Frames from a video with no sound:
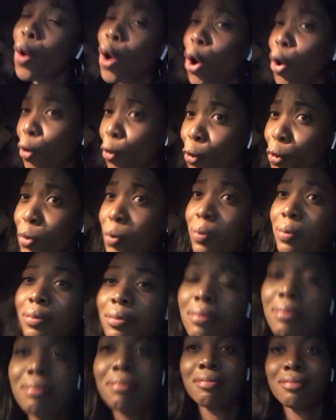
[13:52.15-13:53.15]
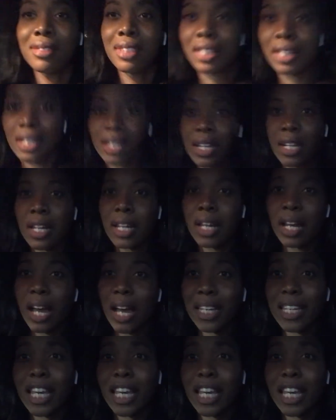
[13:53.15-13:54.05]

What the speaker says: home. I